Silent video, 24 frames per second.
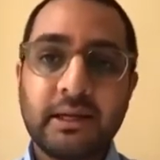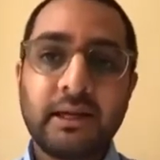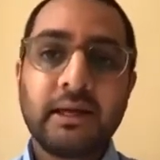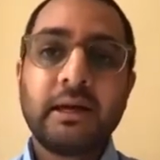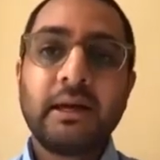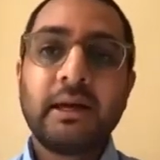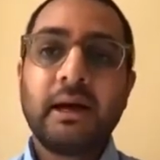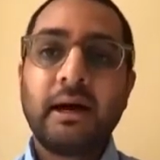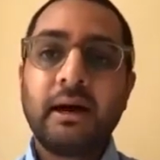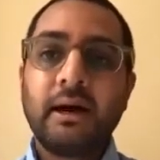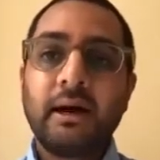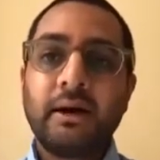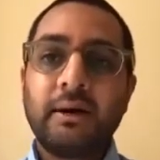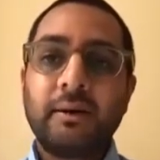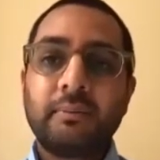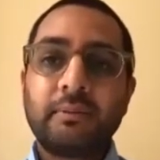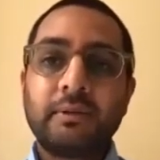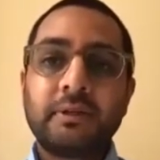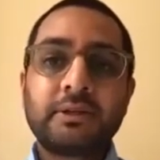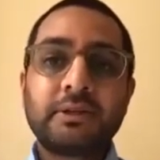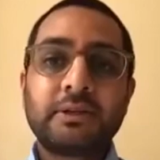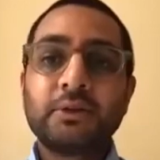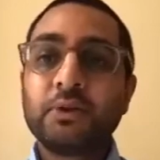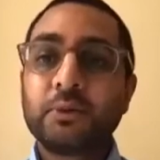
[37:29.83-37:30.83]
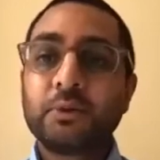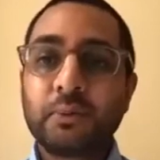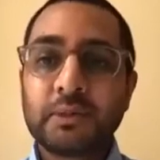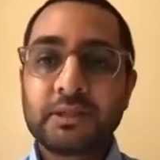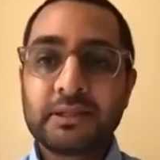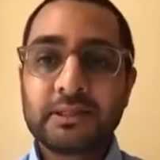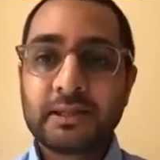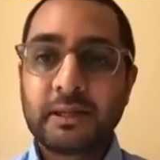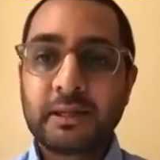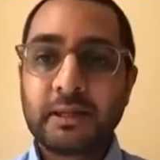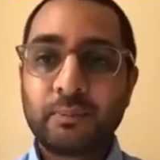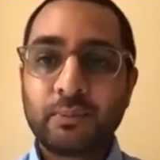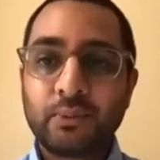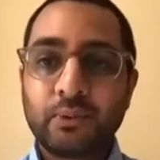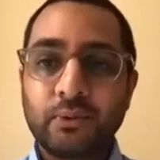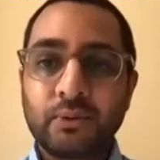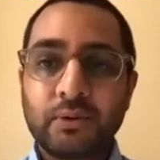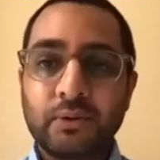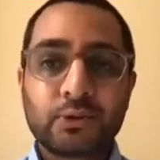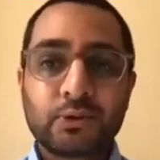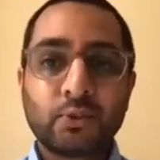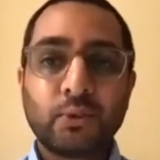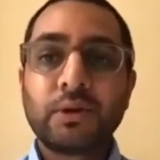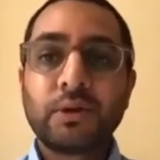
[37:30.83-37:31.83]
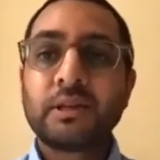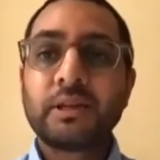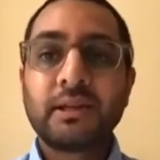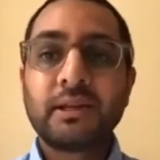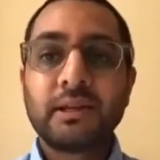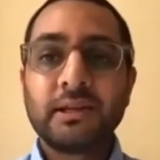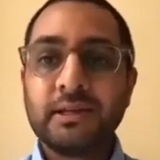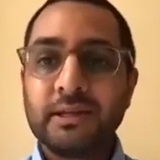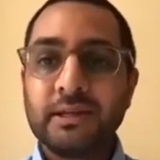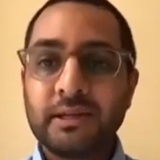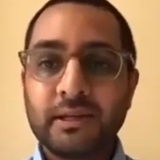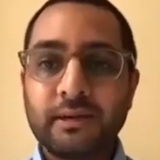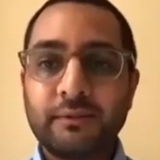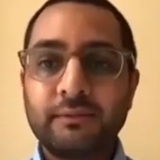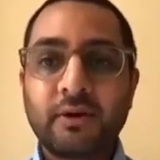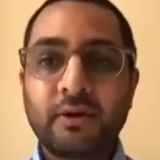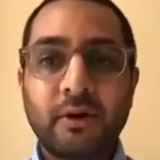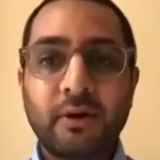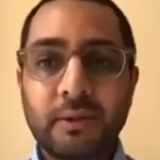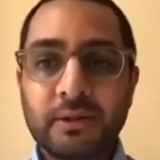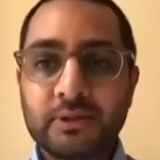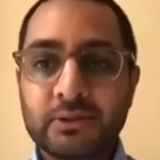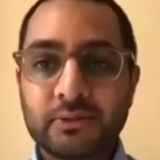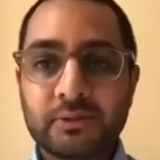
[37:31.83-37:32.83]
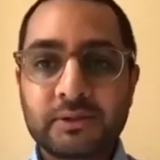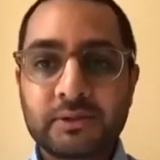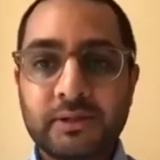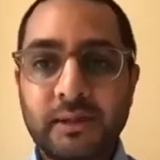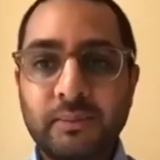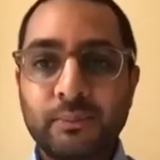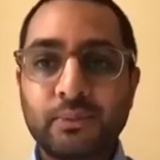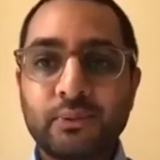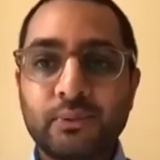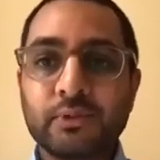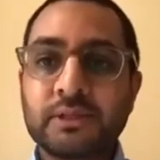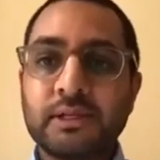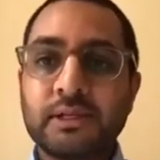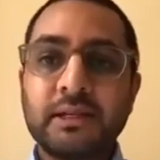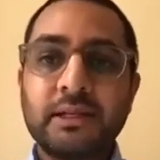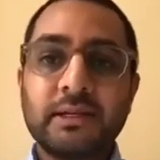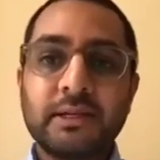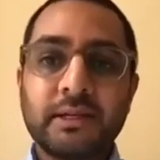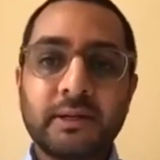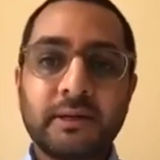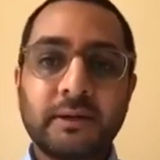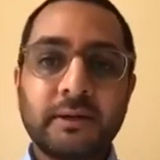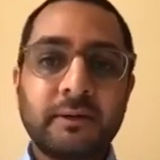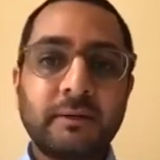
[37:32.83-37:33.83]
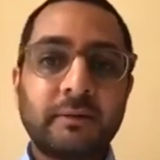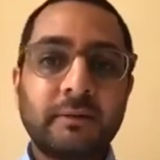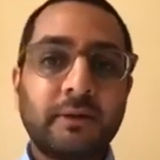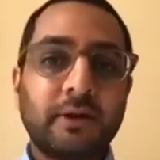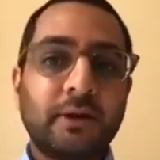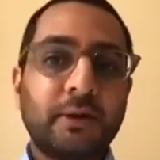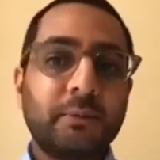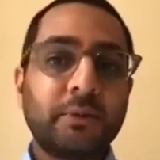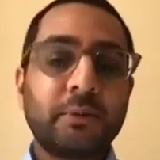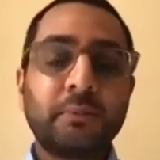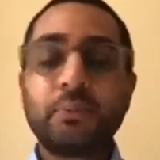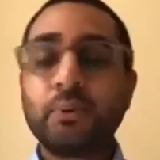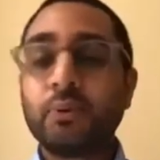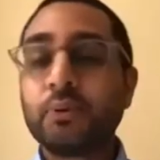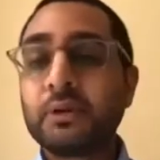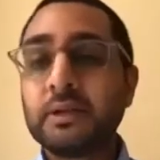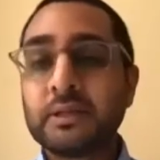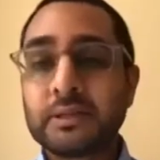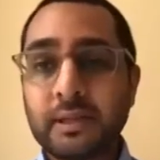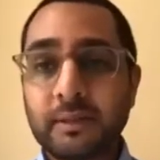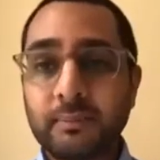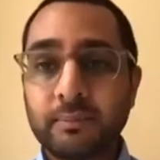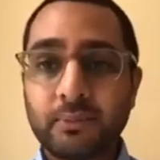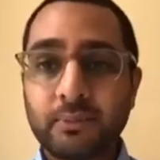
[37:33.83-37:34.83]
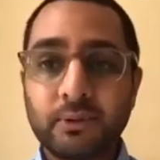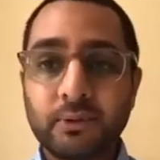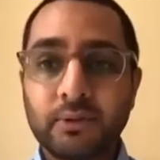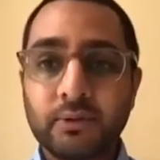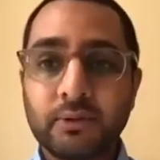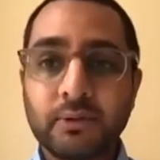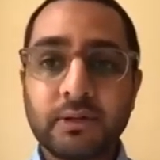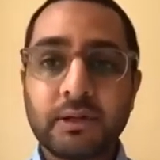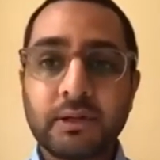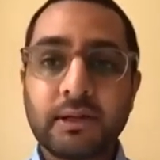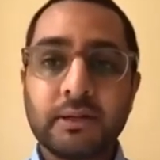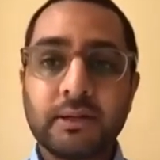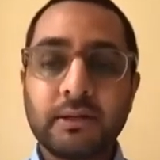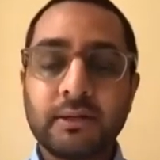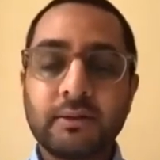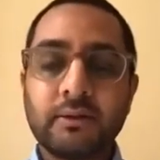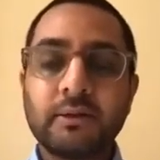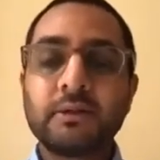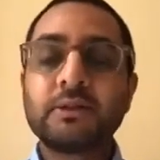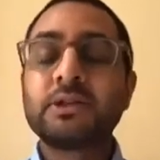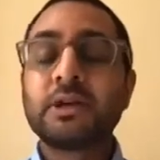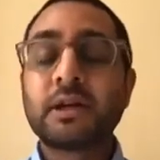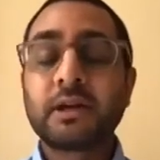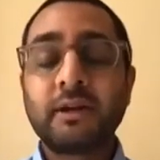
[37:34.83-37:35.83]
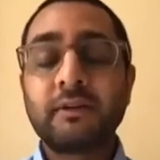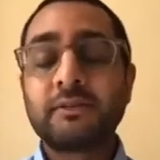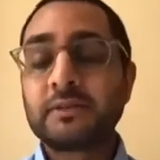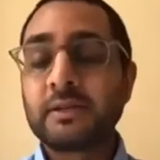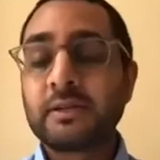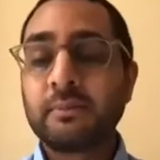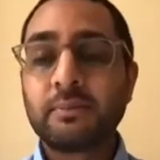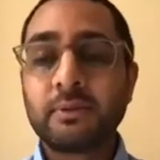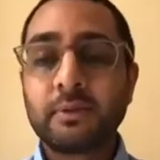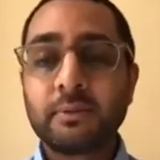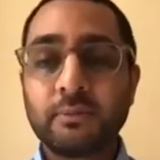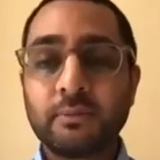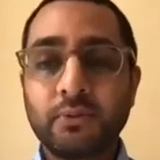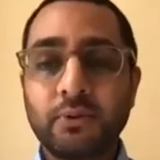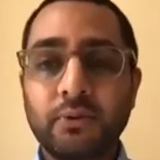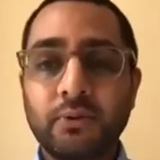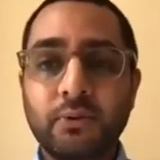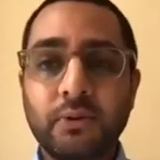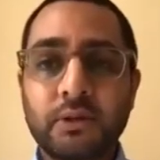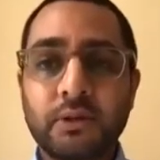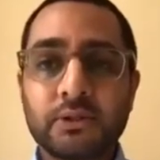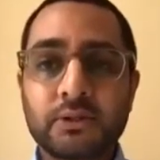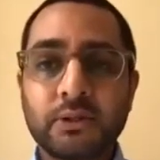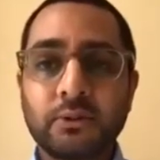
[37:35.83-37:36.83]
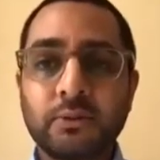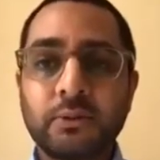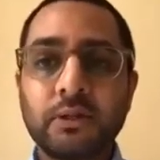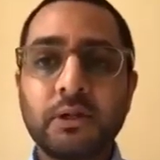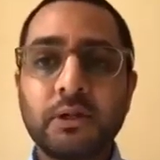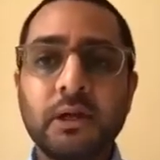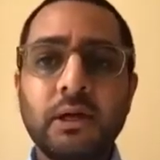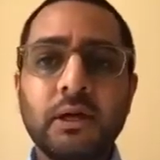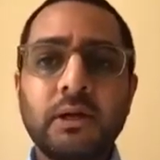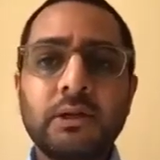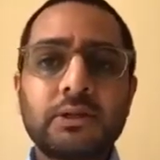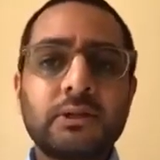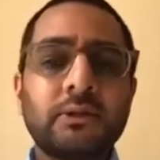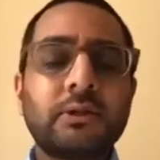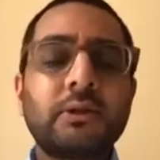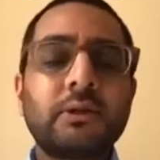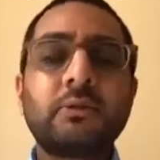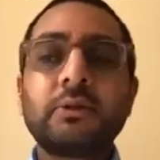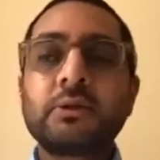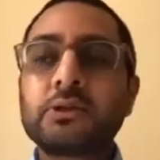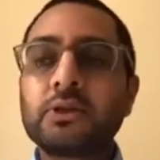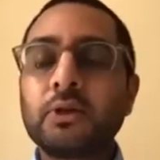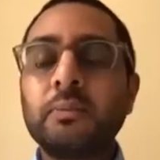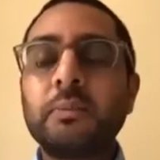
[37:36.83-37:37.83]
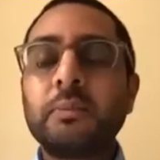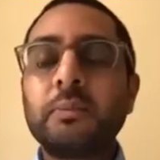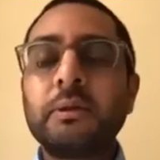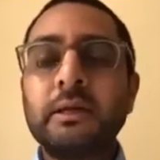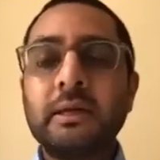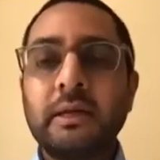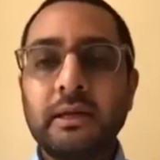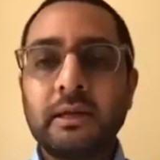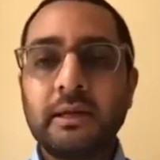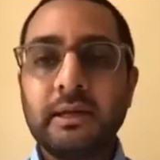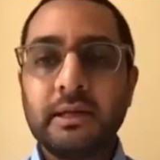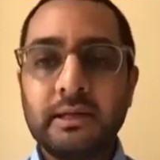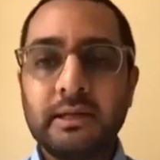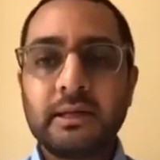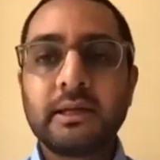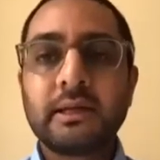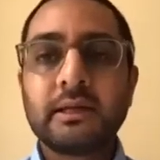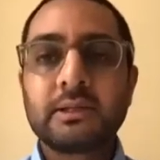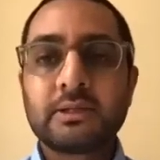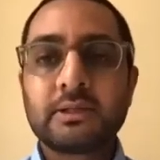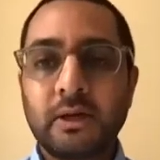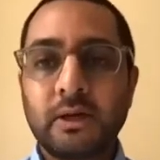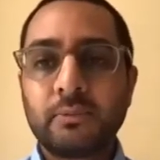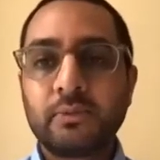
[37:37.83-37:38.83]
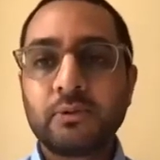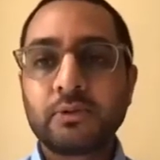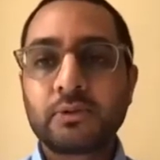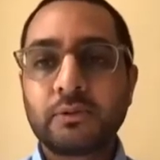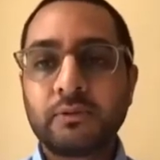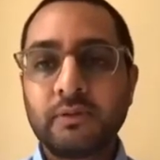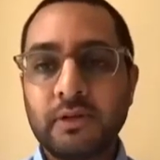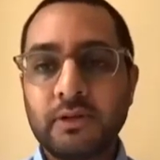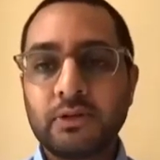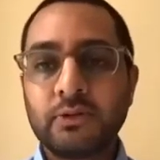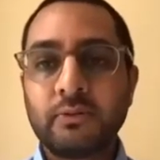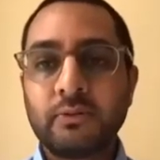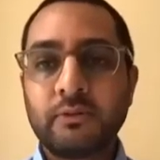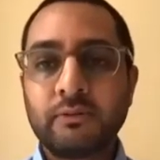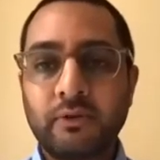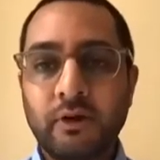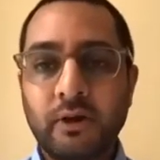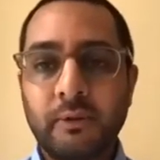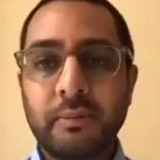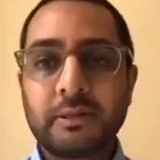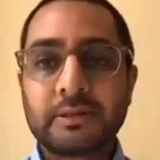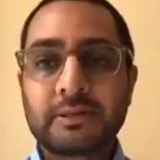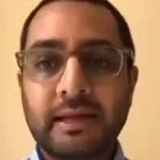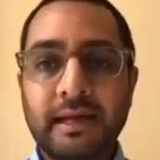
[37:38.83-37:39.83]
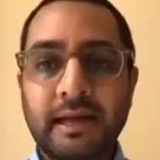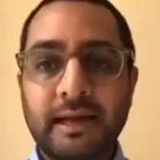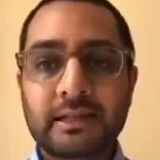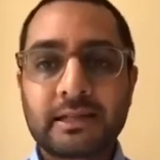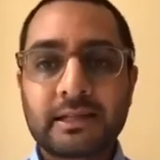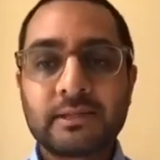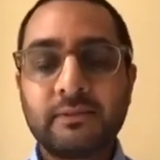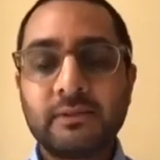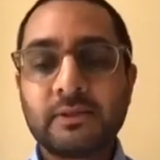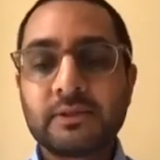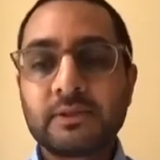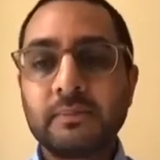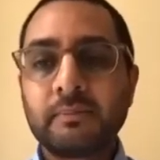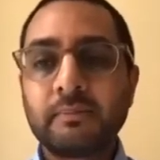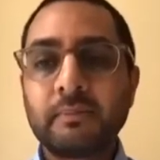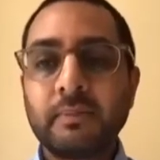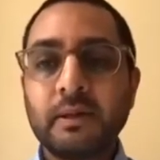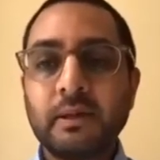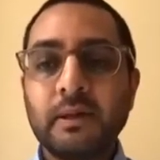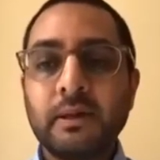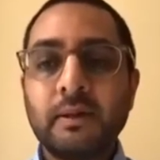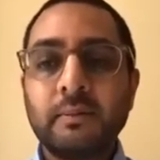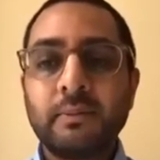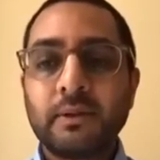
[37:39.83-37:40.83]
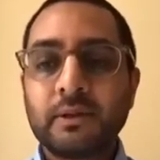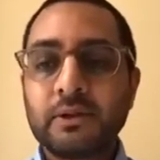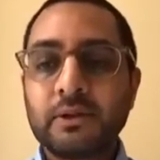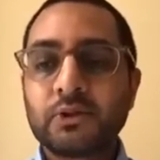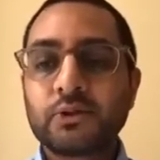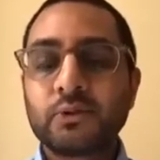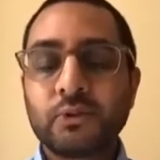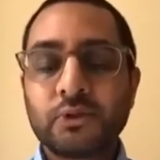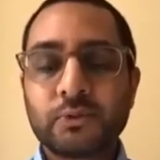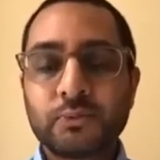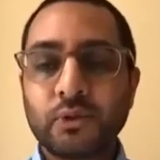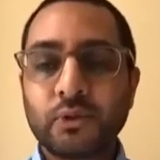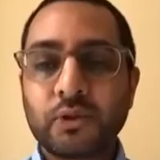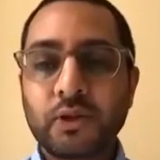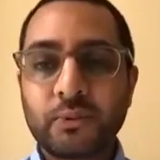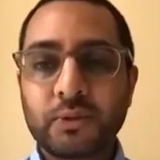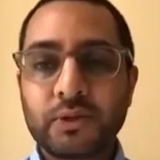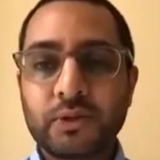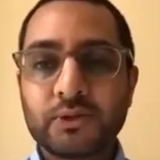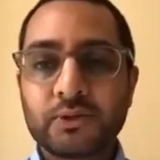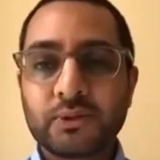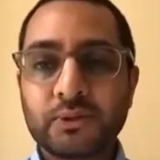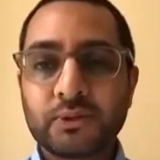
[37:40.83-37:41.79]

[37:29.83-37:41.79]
The Tirupati temple is one of the leading environmental temples in India, the Puri temple, in the Jagannath temple in Puri, and so on. So there are so many leading examples of Hindu environmental activism, but there's always more that we can do.